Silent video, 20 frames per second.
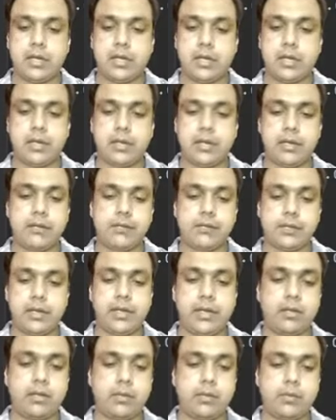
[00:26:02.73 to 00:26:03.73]
and
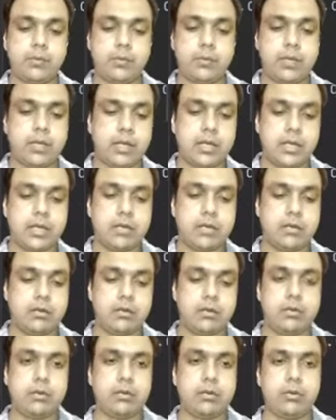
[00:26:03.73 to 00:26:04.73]
inside this we can
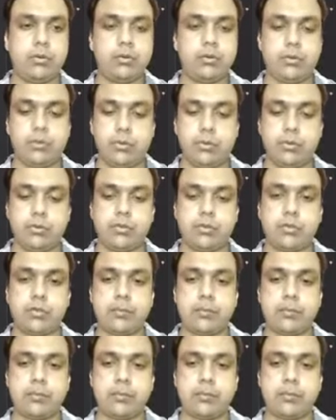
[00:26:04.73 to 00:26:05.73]
use
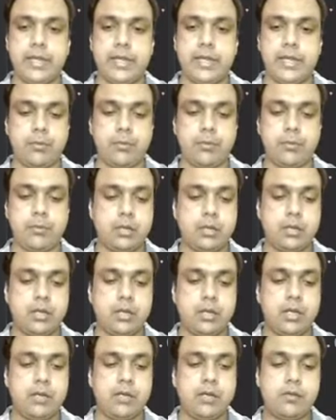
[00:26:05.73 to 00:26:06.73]
this
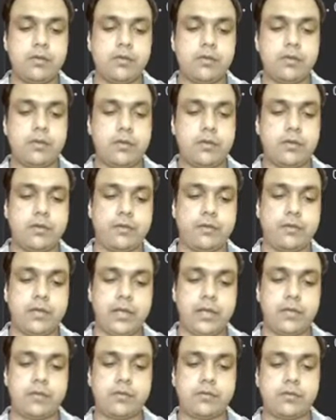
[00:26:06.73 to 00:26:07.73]

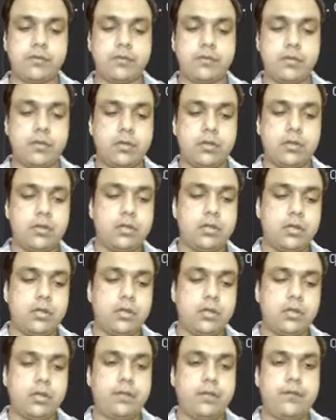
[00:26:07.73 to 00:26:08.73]
pygame.surface
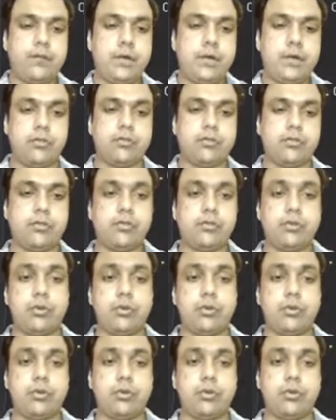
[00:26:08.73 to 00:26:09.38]
function.